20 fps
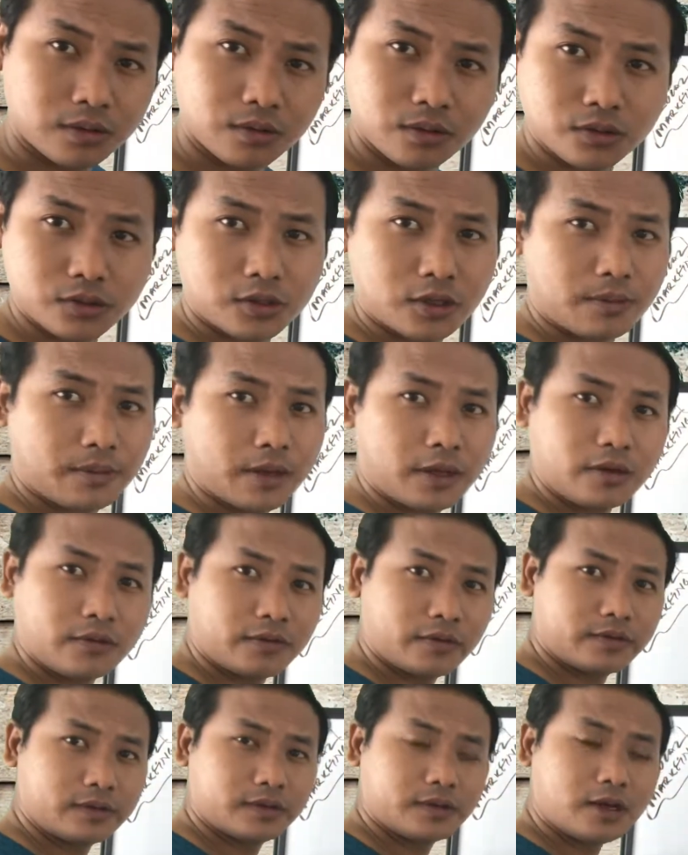who's going to pay you
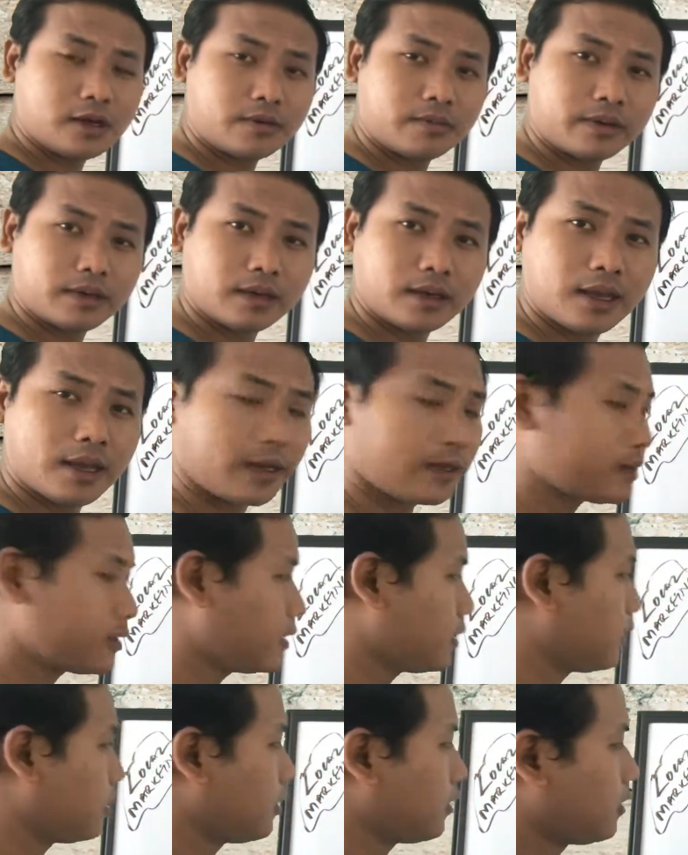$50 per client?
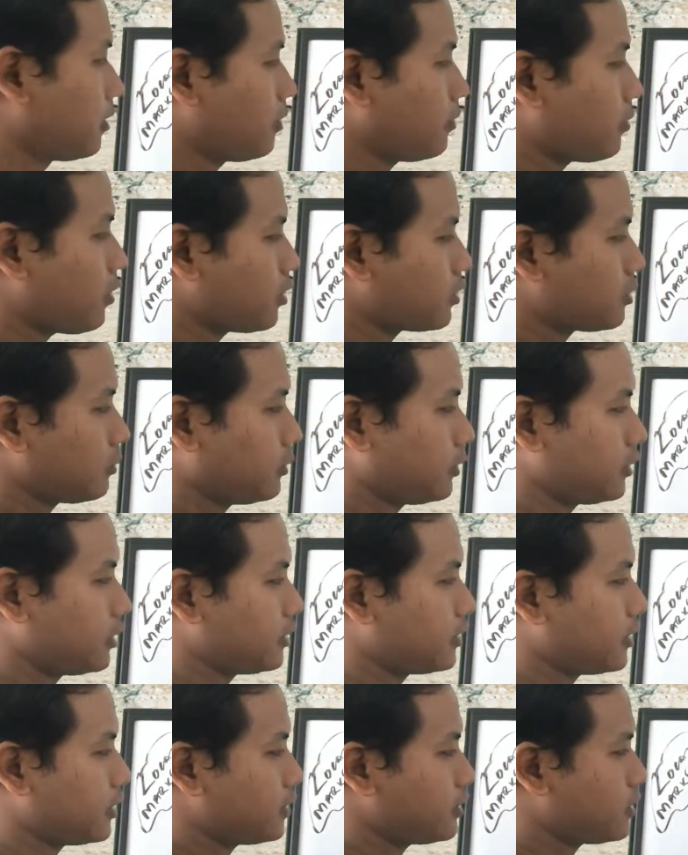Possibly
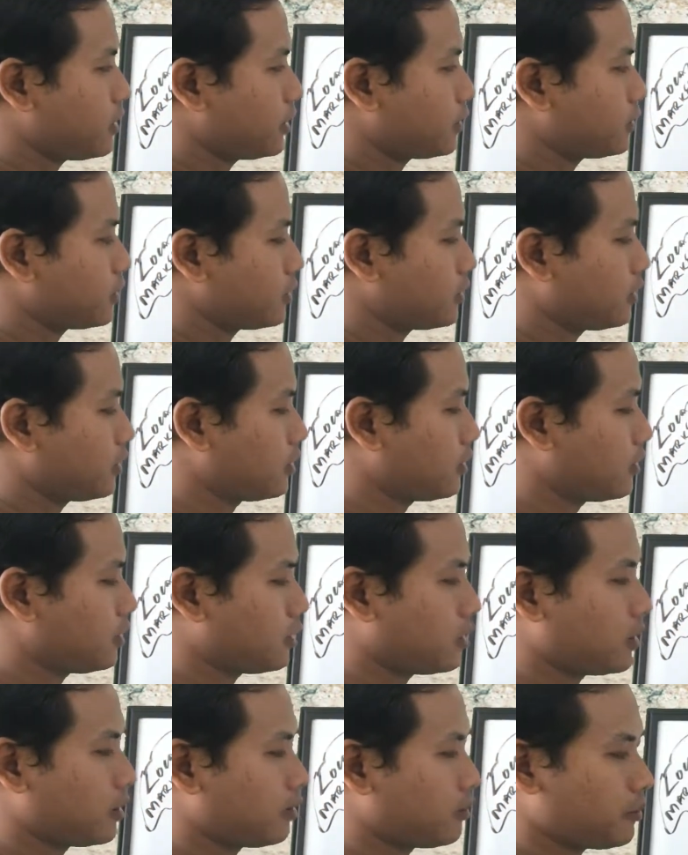the dentist.
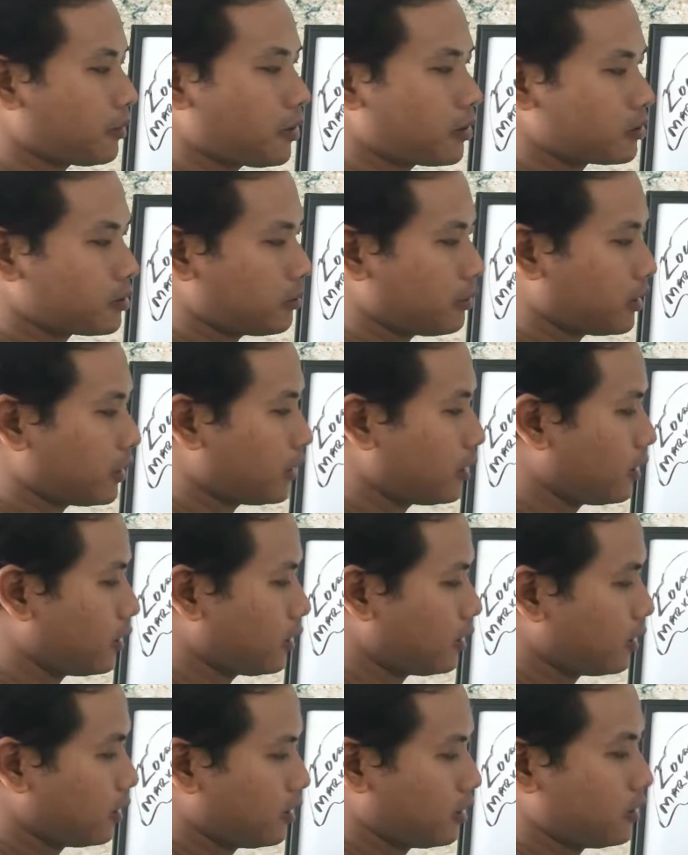Possibly
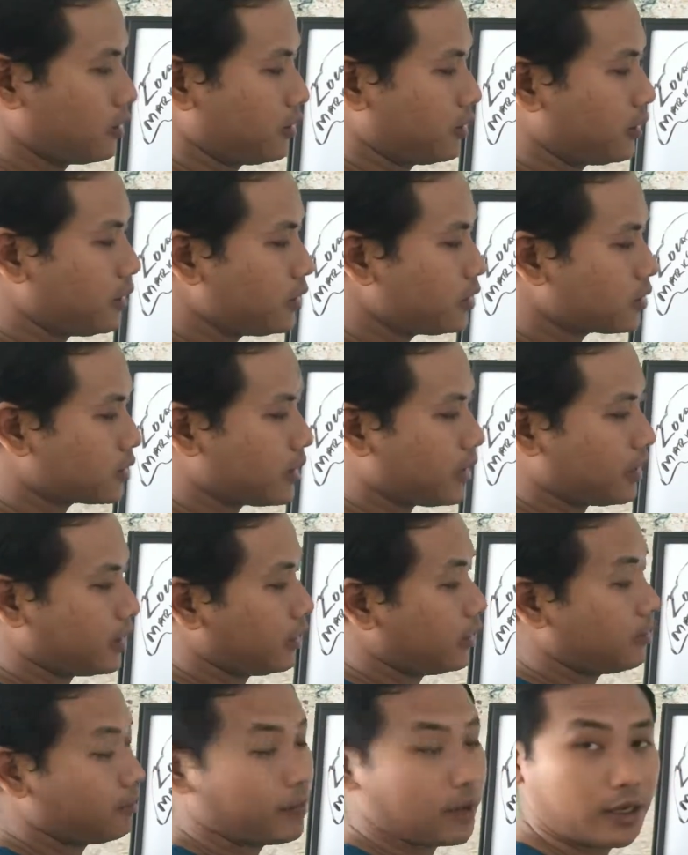this guy
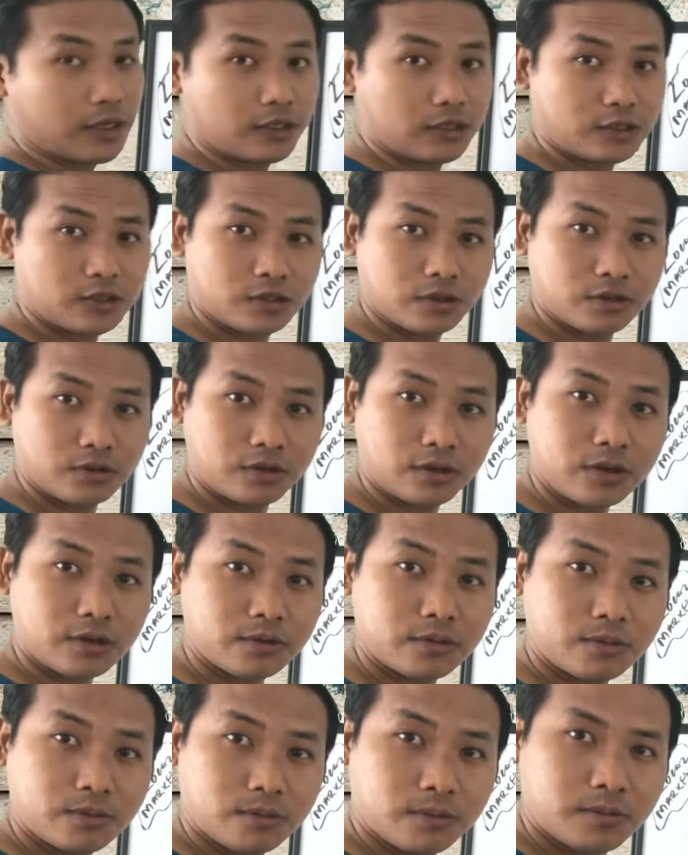pays you
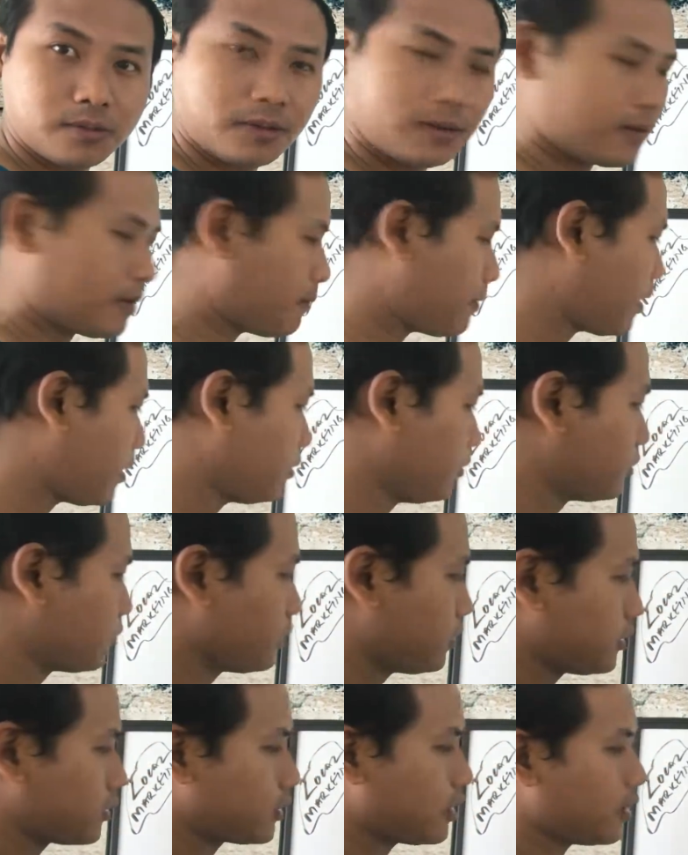good amount. So
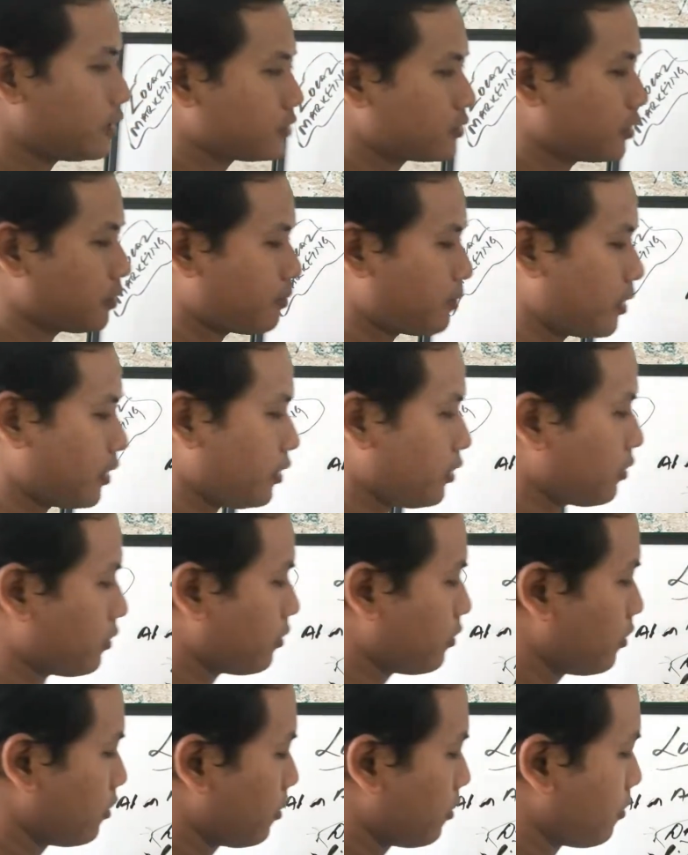this guy's going to pay you
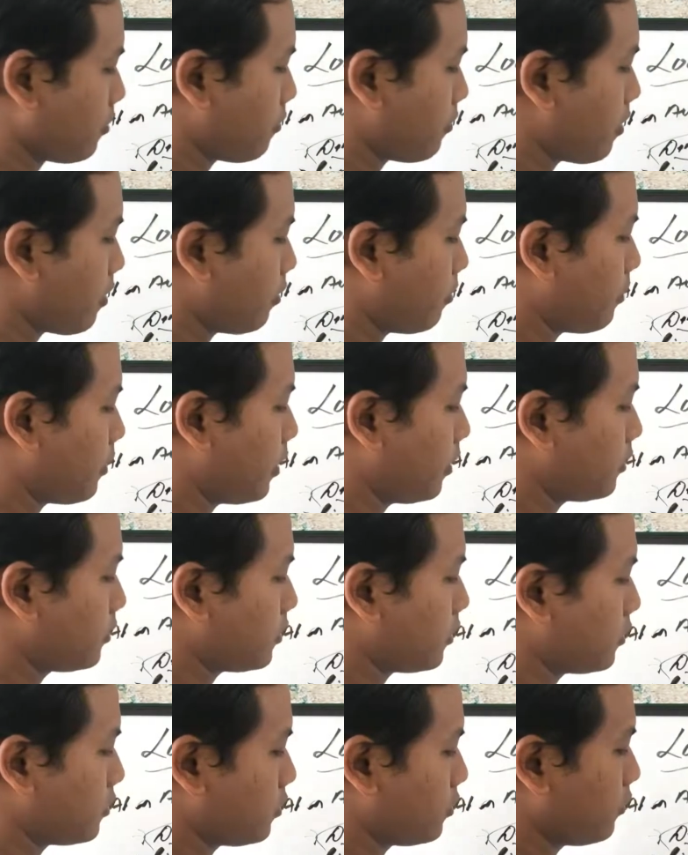around about
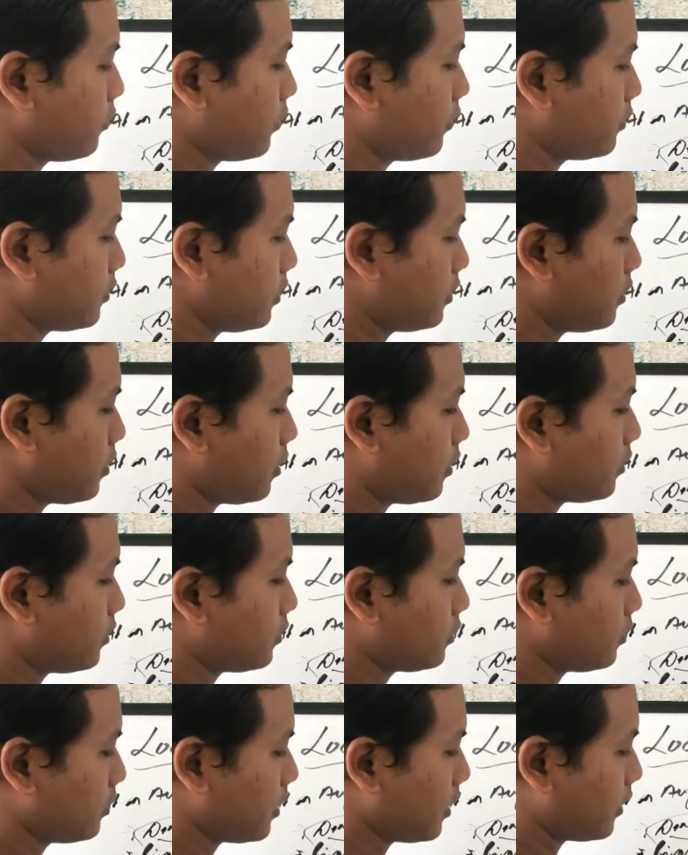$250 to
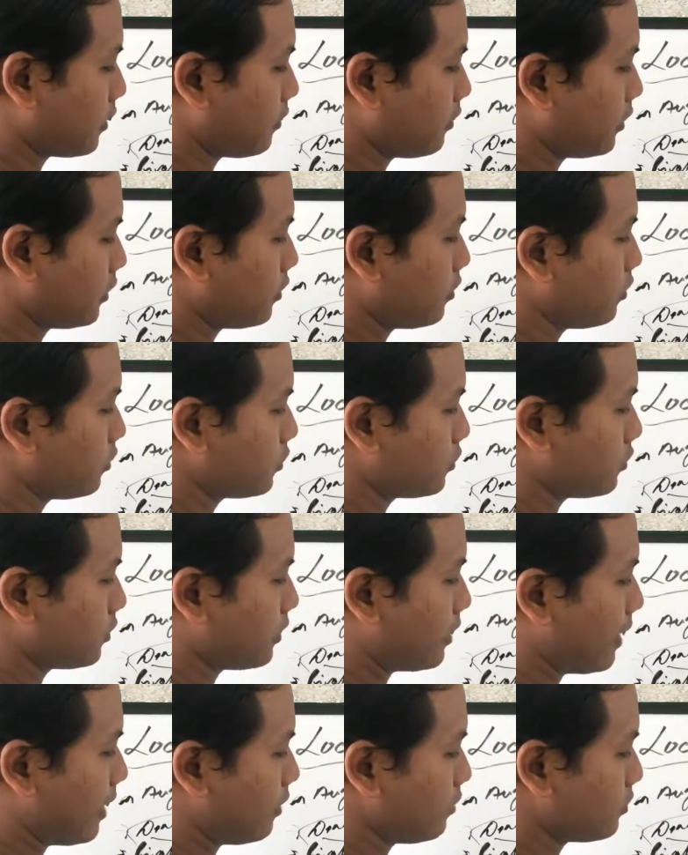like it goes
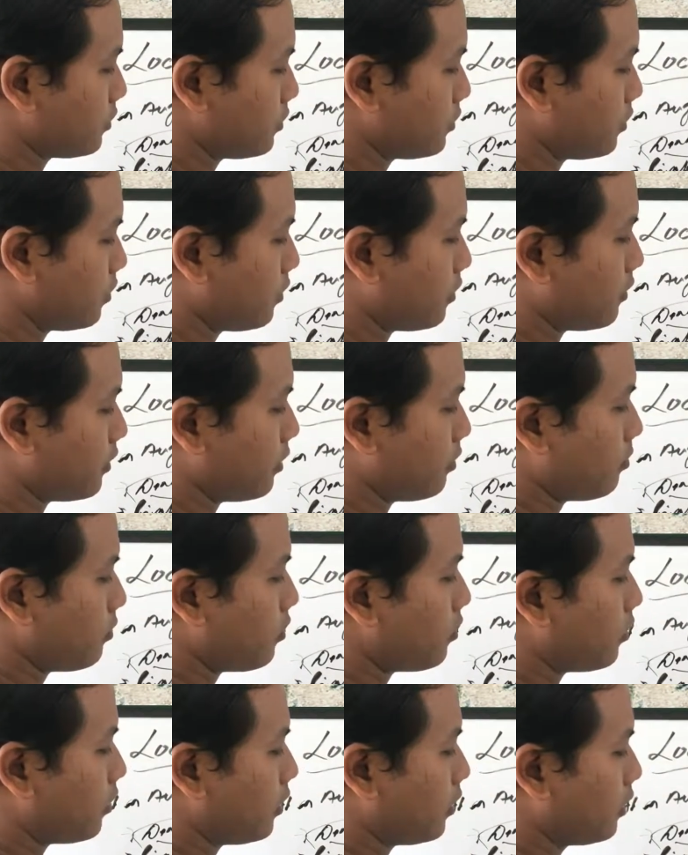to $1,000 and
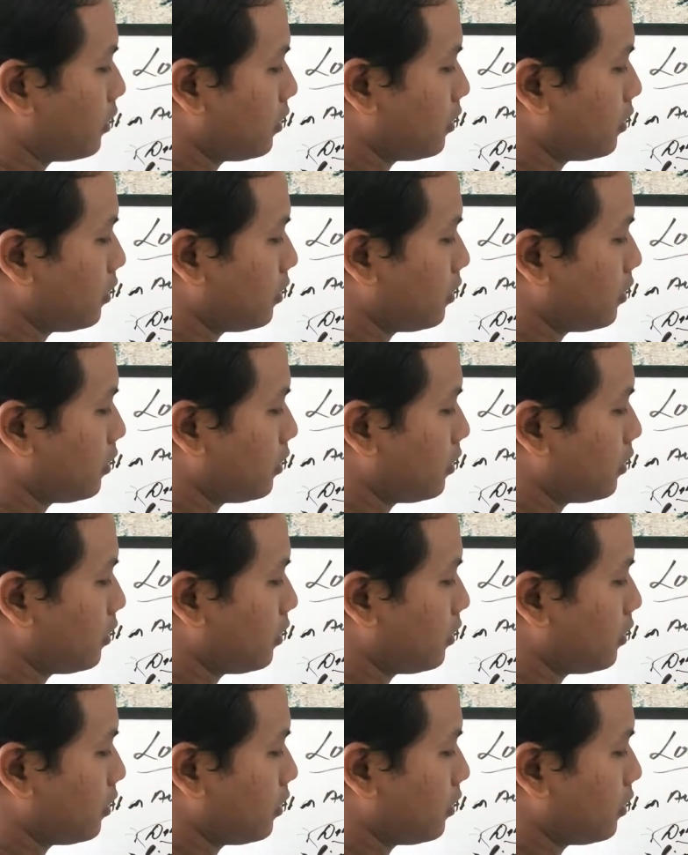more.